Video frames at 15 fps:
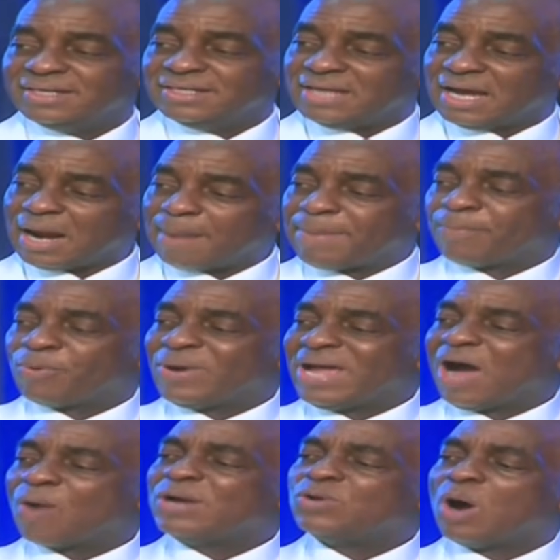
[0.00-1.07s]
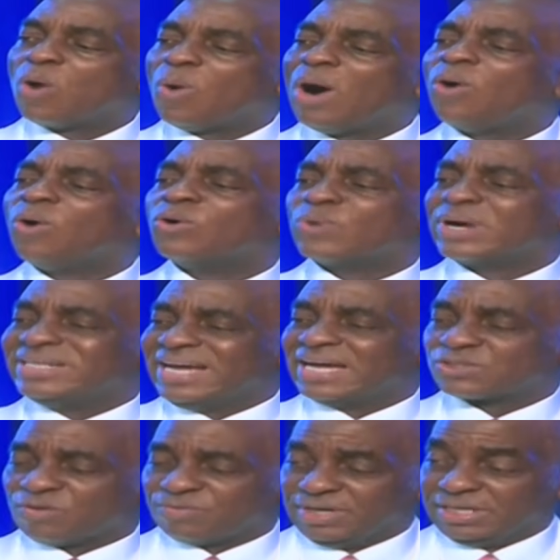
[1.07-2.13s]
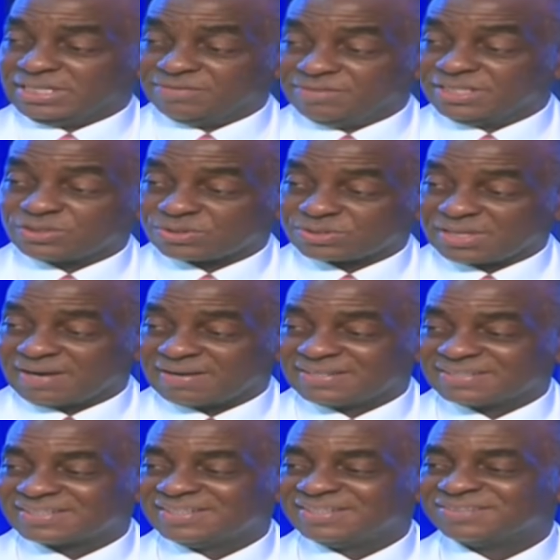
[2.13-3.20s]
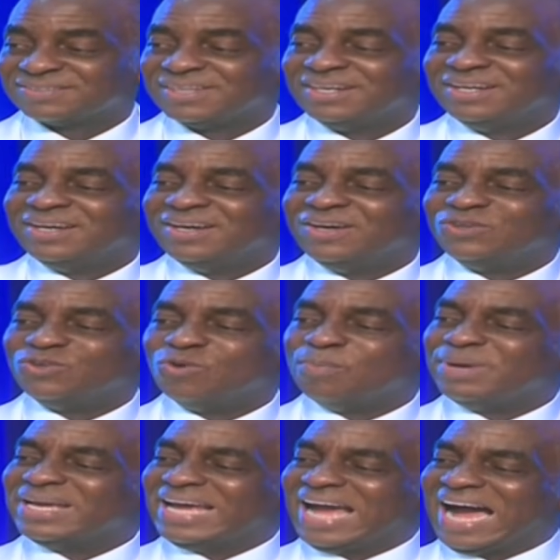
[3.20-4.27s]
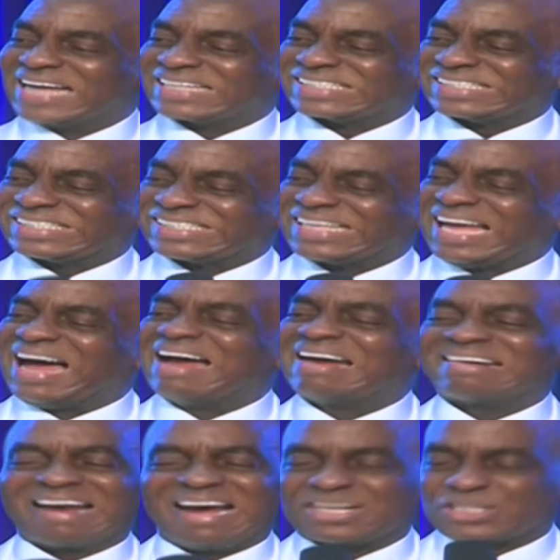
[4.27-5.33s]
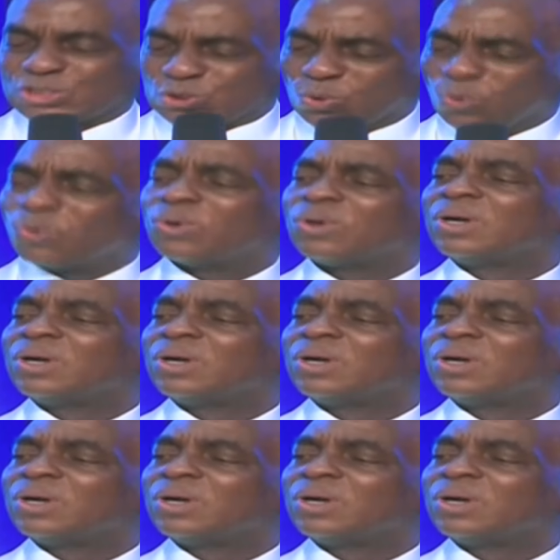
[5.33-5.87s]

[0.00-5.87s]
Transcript: There are people here when you are 100 years of age, if Jesus studies, you'll be as sound as stone.